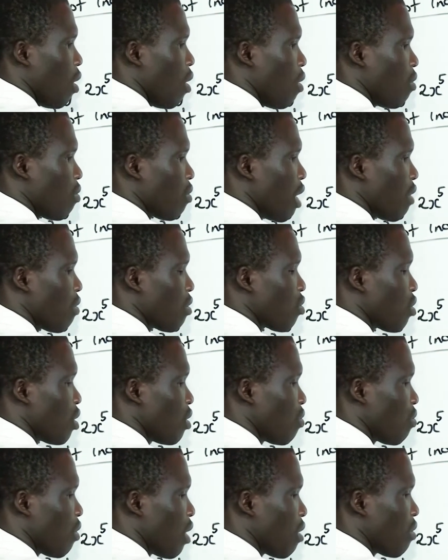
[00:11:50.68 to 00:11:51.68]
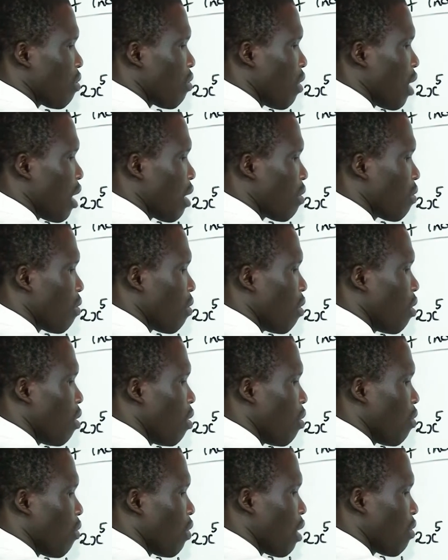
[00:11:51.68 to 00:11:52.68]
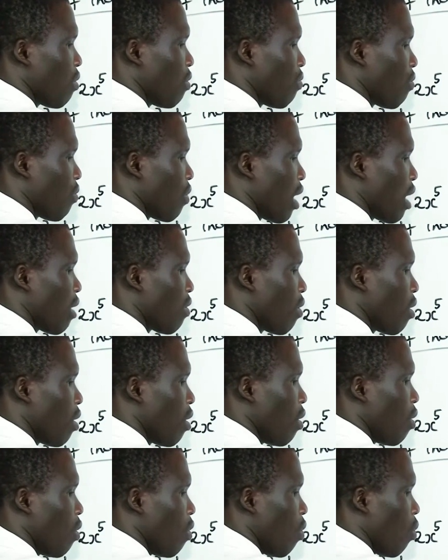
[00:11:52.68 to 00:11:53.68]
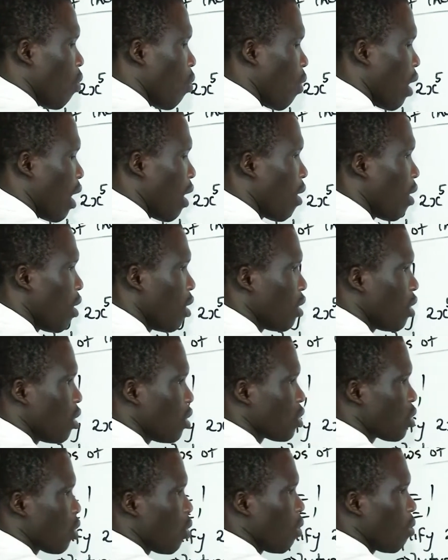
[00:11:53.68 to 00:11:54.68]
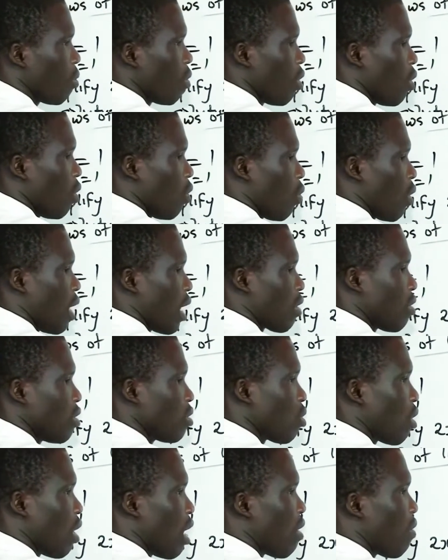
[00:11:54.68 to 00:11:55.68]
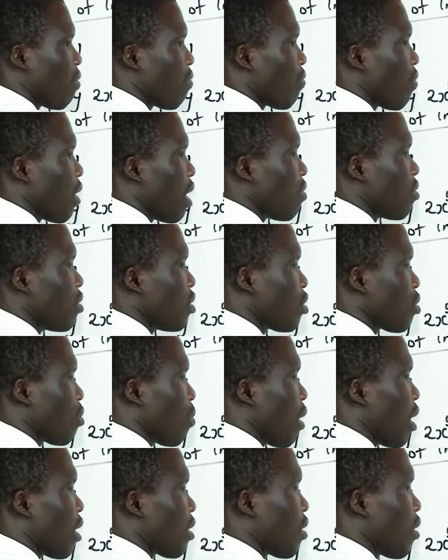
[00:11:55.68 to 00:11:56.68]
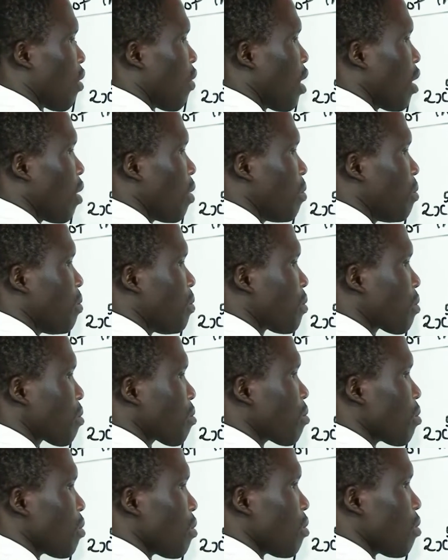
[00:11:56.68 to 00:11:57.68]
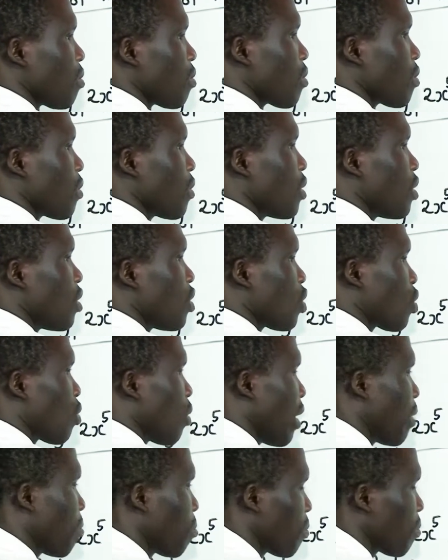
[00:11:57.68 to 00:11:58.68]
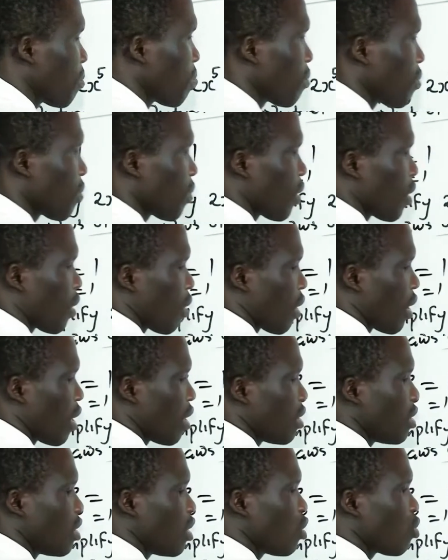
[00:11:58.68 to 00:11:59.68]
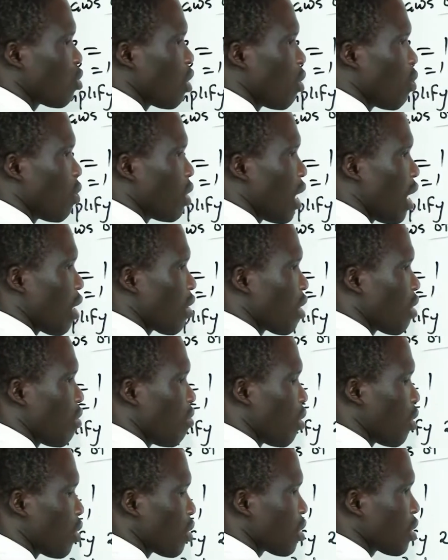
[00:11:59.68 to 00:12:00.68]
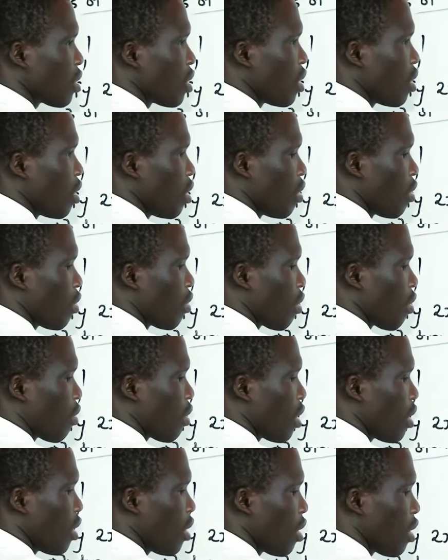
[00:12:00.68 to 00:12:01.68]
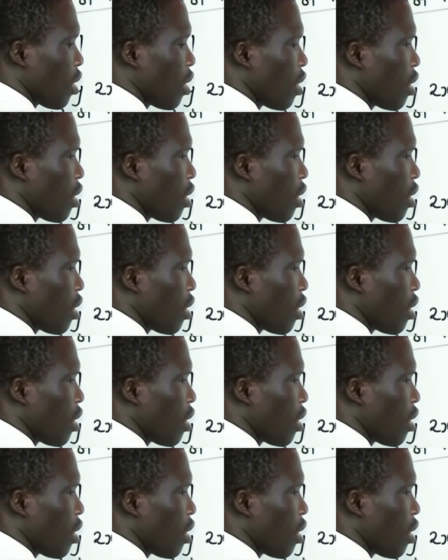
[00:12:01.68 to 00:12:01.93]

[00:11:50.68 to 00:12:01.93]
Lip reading: 5 in 25, 5. 5 in 5, 1. So we are going to have 5 raised to power 3 squared. Okay, this one will now give us 3